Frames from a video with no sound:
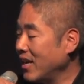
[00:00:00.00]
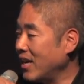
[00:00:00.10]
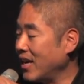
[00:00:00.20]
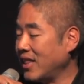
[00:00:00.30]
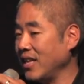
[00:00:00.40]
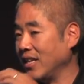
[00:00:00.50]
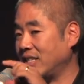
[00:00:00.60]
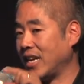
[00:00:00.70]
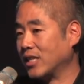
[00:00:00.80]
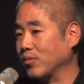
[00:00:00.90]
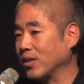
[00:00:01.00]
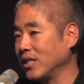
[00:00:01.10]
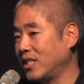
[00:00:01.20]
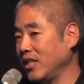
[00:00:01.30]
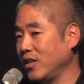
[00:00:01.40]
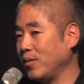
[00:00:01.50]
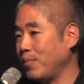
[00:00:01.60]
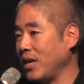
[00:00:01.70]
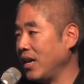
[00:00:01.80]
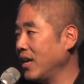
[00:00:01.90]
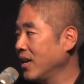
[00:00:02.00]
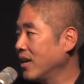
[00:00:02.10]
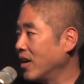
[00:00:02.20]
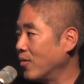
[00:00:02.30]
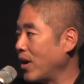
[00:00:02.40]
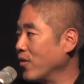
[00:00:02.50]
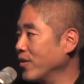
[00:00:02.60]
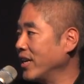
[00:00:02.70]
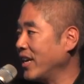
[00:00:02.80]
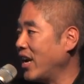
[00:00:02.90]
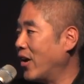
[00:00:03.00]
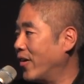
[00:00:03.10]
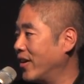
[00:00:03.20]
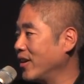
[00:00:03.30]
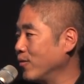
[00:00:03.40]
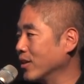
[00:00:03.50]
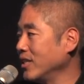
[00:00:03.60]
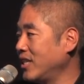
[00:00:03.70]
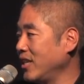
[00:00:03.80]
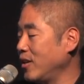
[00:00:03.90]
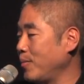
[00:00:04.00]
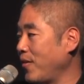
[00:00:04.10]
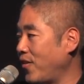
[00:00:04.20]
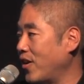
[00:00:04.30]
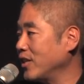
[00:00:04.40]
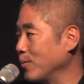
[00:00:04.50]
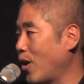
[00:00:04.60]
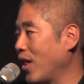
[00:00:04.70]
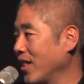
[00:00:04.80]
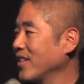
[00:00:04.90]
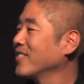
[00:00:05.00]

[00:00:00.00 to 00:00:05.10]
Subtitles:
and I think DEX will continue to be a rounding error. It will continue to be very small.